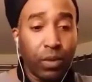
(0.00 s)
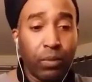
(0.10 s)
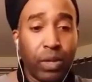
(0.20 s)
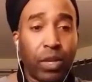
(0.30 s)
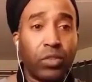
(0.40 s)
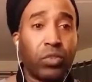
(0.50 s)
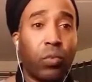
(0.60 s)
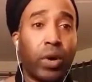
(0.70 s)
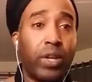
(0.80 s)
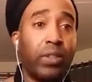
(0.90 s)
because the
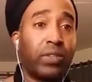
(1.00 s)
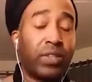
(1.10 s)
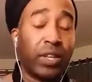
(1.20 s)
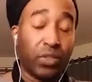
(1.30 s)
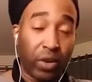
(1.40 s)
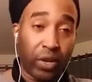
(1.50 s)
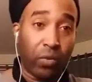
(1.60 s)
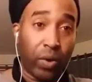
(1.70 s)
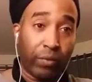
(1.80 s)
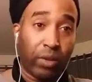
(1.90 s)
1 and the 6 are
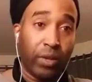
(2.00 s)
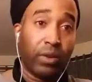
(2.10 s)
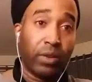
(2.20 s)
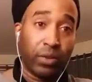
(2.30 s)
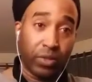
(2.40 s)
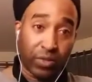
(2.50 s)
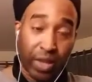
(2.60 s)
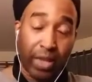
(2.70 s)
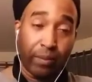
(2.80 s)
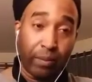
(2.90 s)
equivalent. They're the
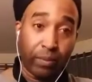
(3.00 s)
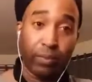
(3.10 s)
same.